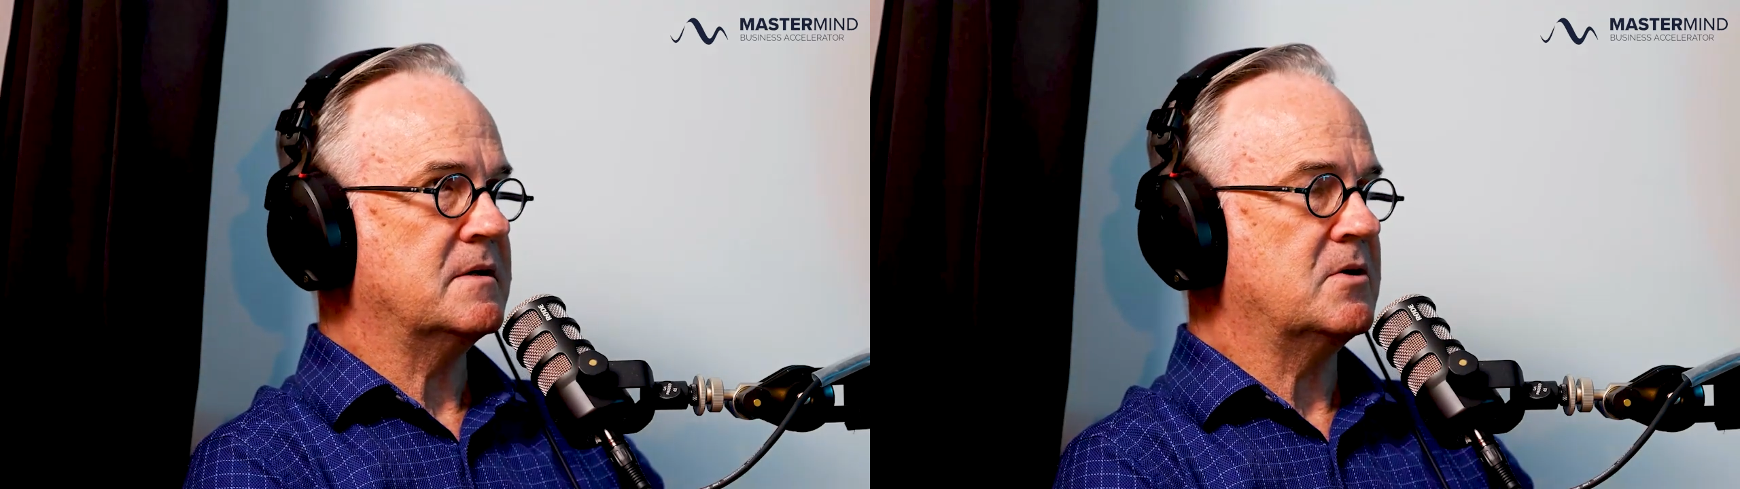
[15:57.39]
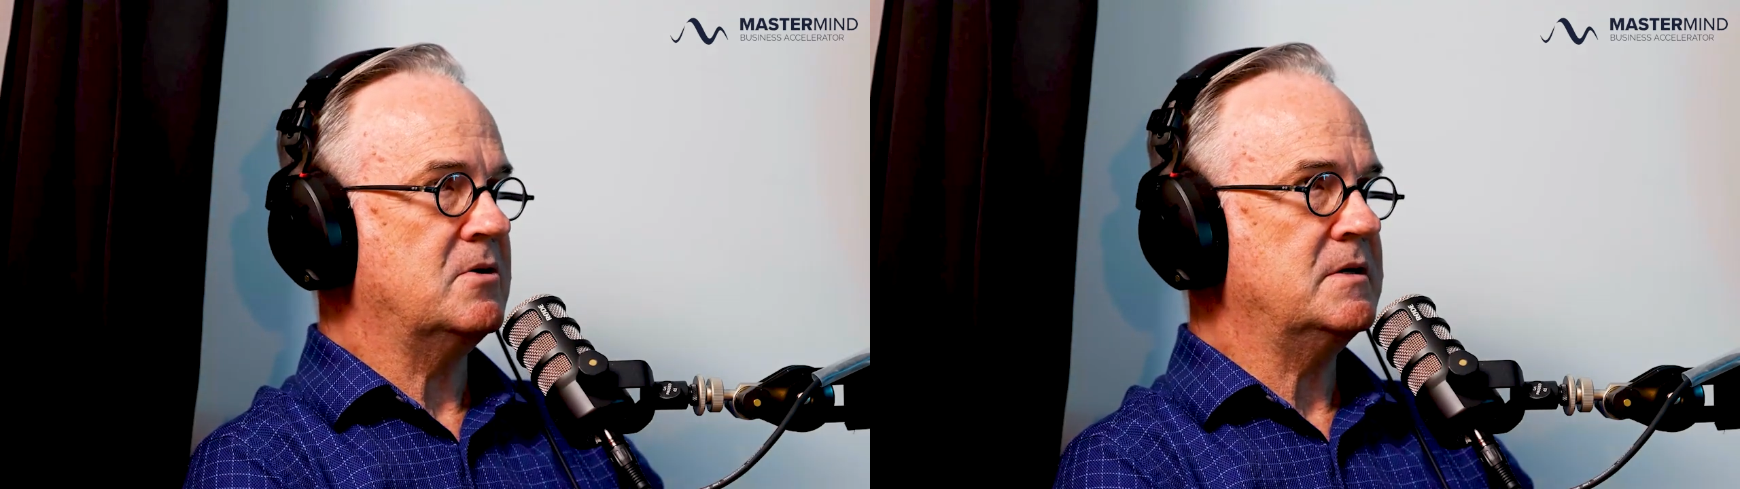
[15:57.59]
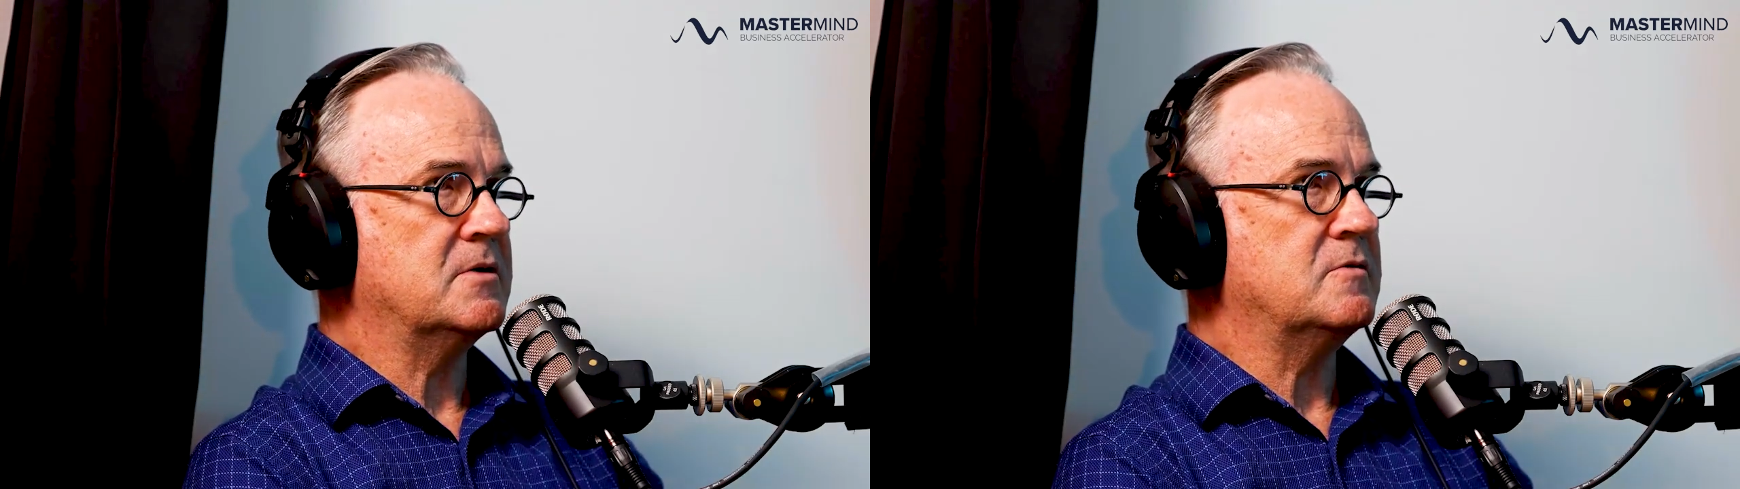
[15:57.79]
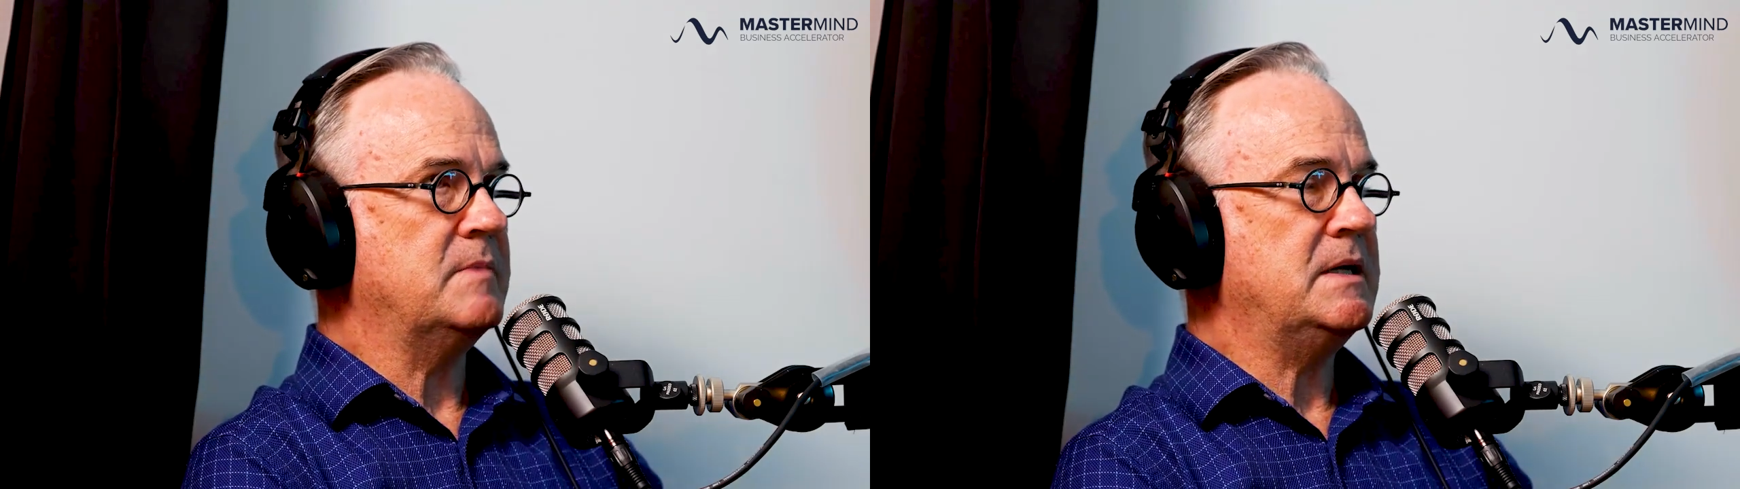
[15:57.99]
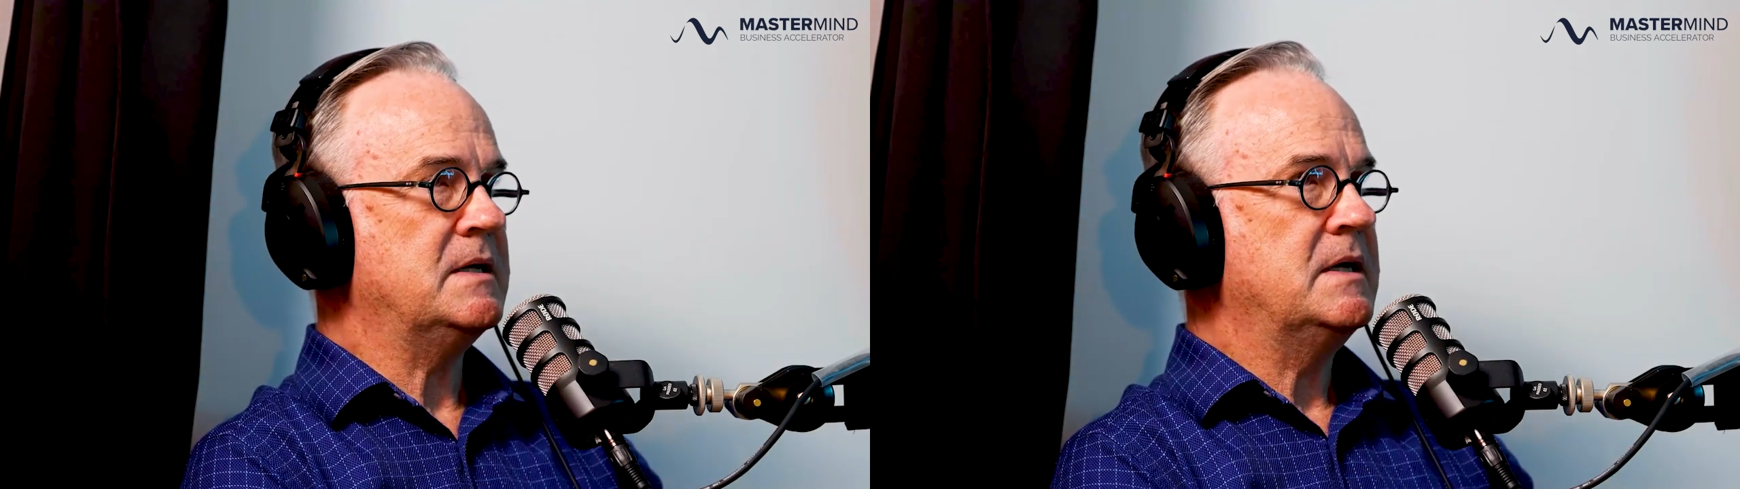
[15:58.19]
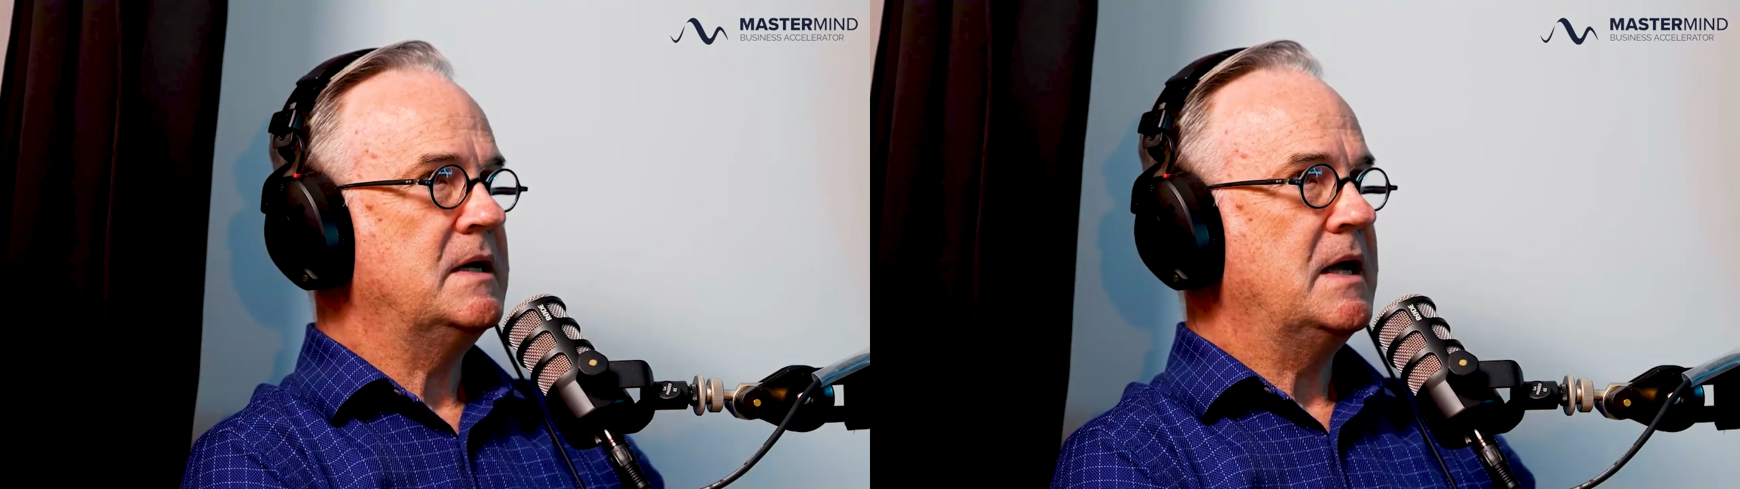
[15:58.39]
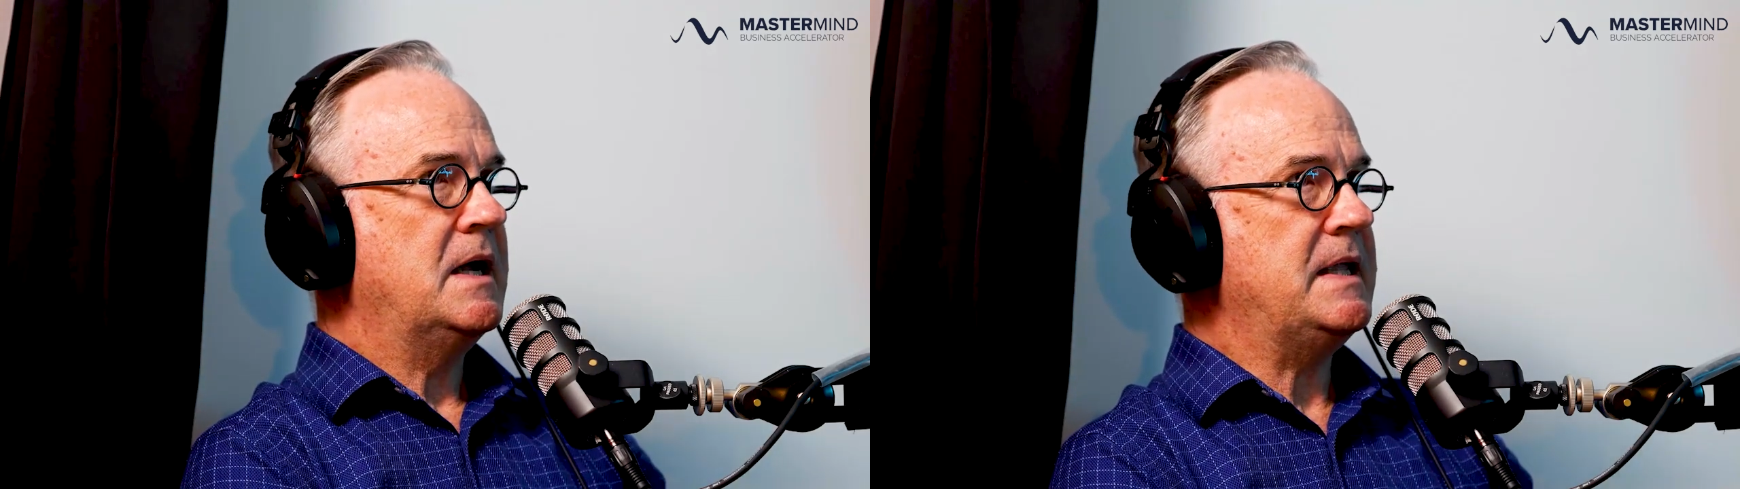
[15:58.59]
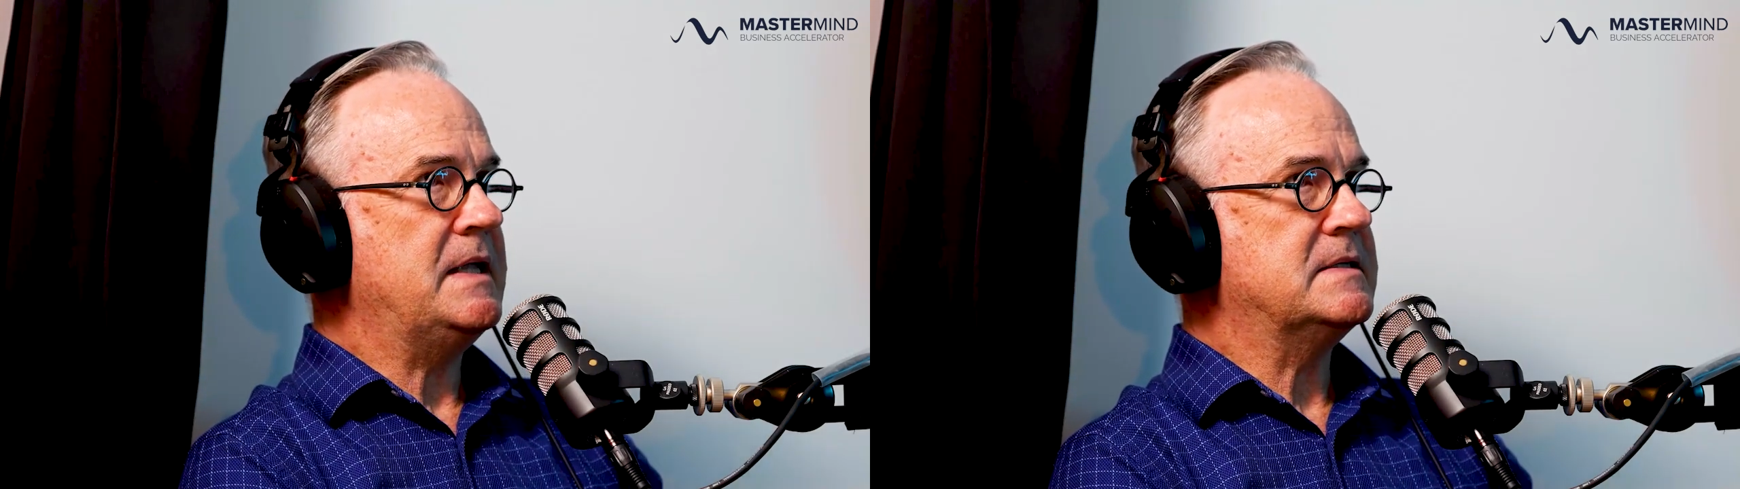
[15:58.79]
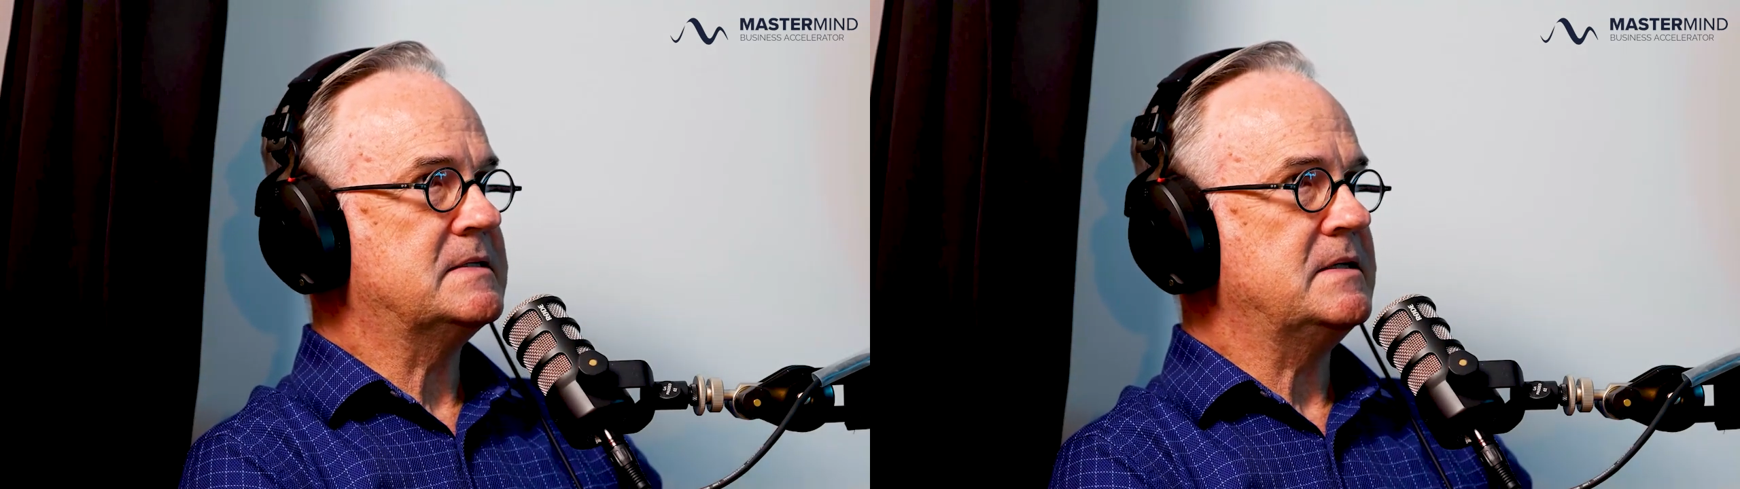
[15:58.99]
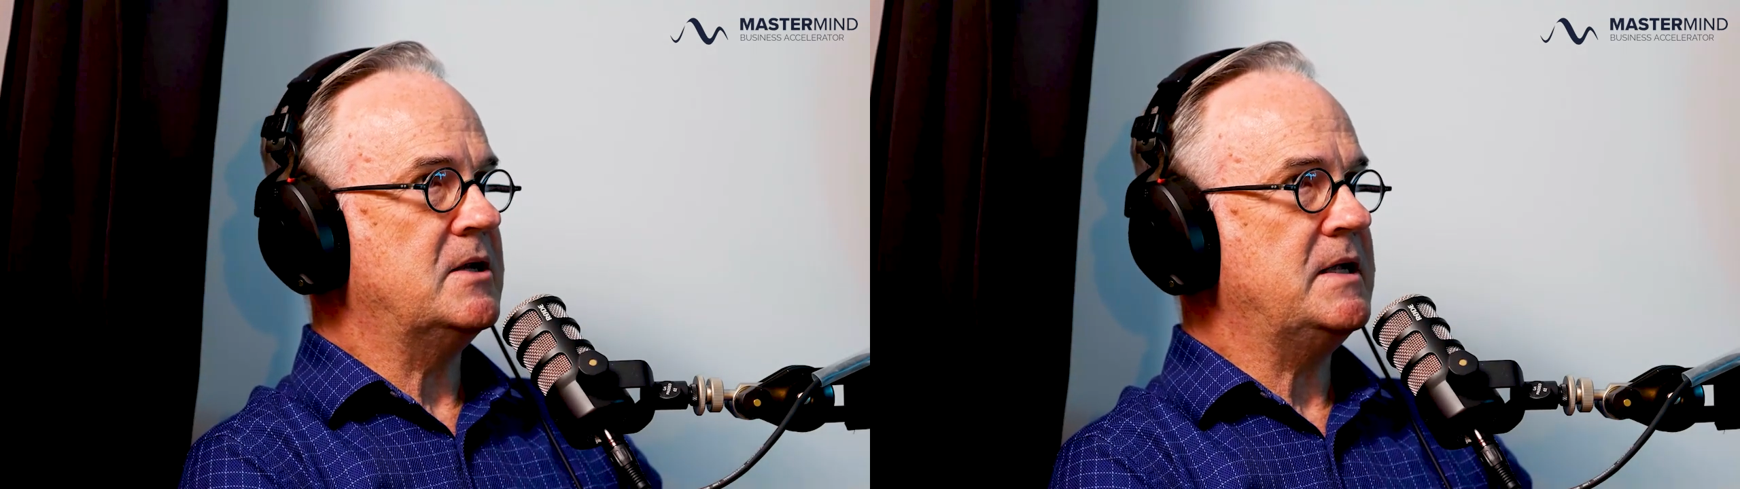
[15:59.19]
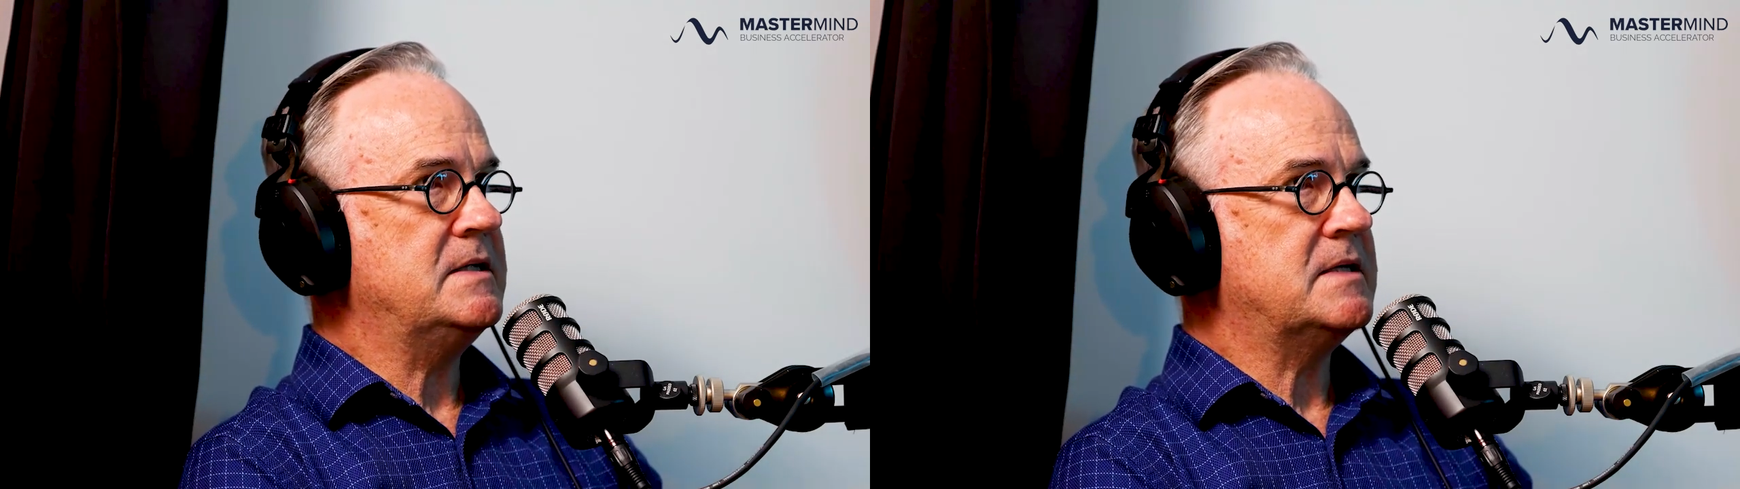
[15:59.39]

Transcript: client, a good mate, is, he